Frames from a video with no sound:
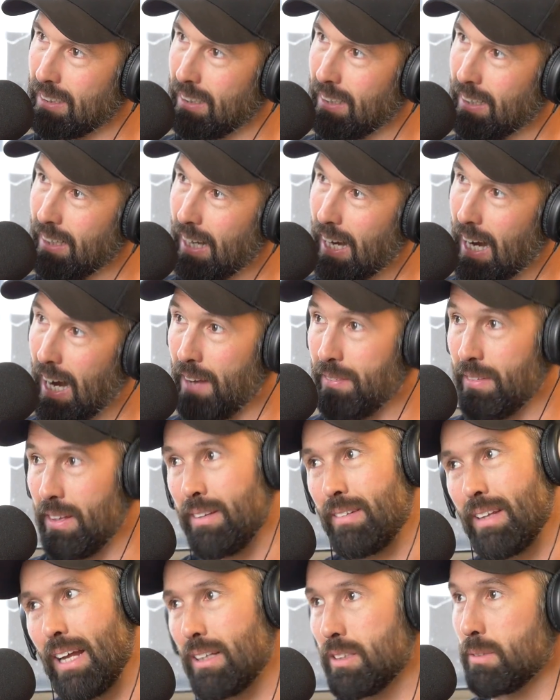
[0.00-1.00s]
Next and then
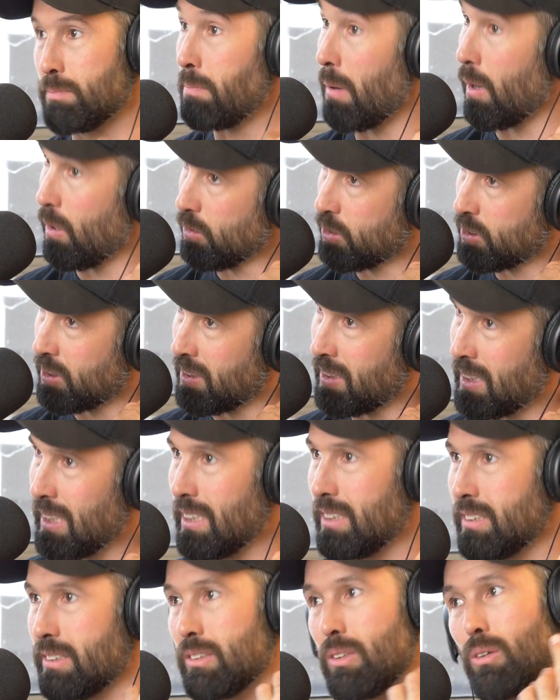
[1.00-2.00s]
that's up. bulged a
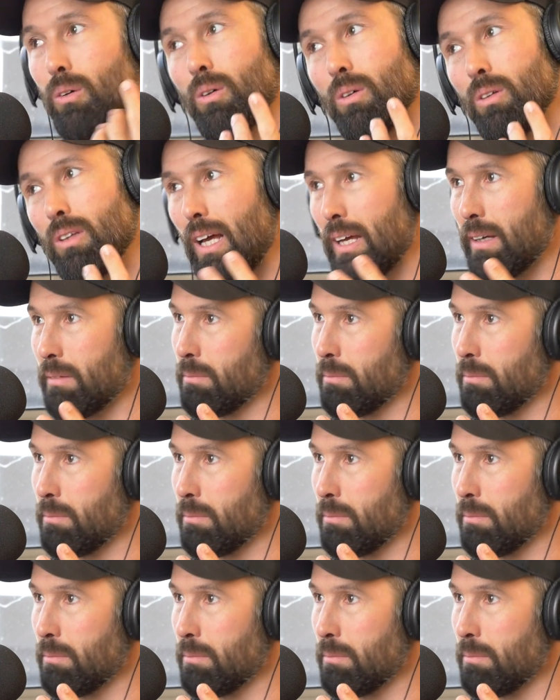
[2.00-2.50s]
disc or like,